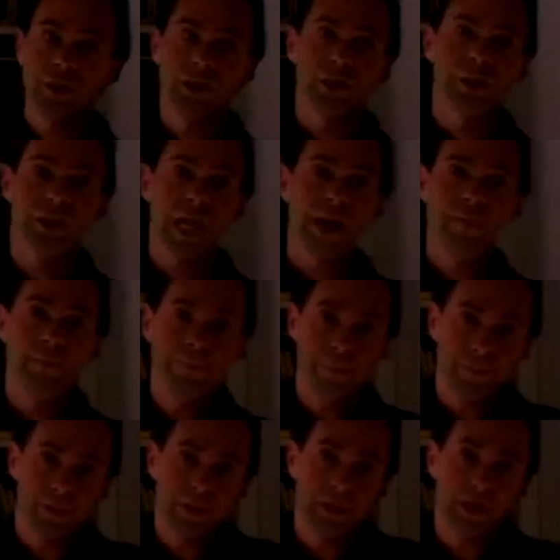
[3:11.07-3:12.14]
It's the same
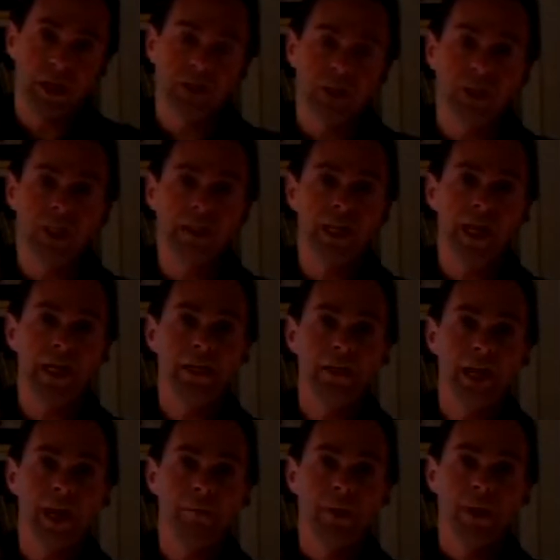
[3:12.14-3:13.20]
as in the daily
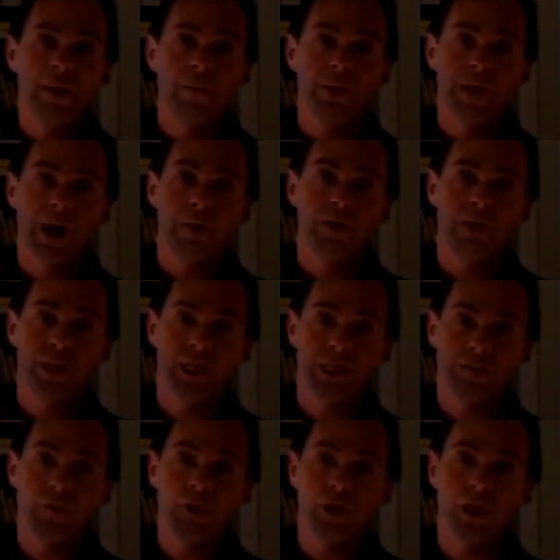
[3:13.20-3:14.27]
time, but now it
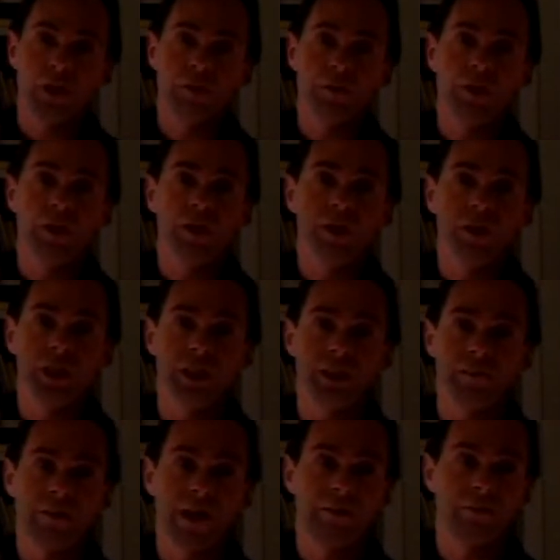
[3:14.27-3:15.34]
takes more than
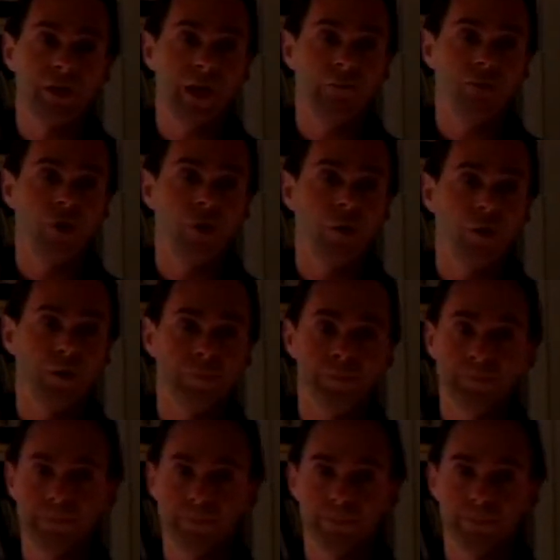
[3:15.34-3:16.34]
365 times longer.